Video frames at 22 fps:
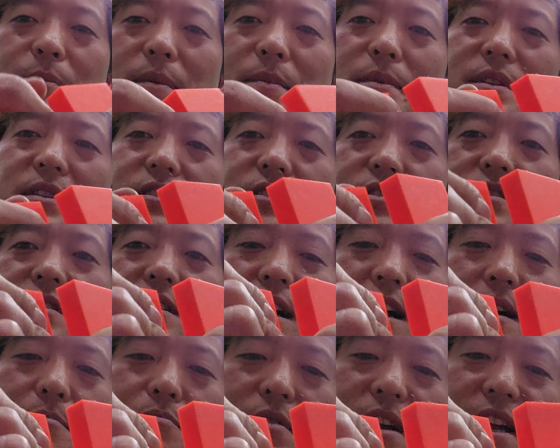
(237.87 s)
well, maybe the
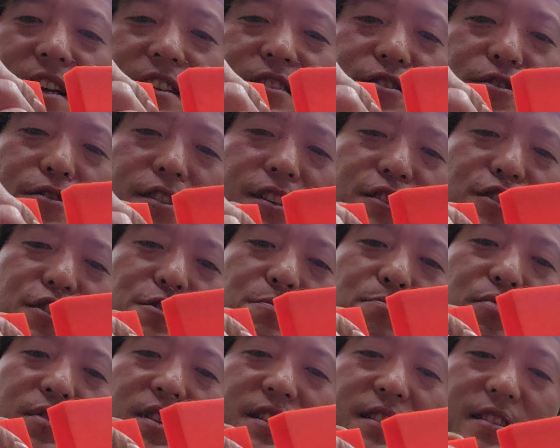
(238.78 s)
top breaks, you can
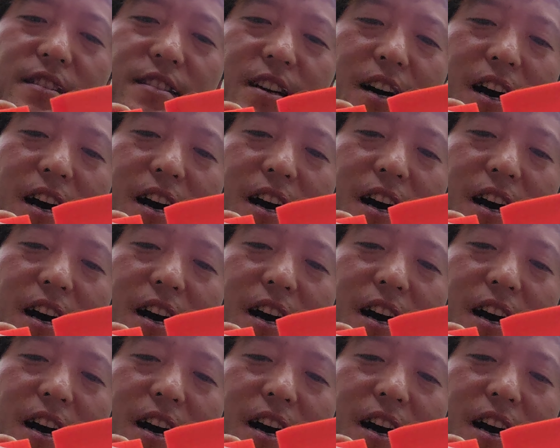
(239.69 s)
just print the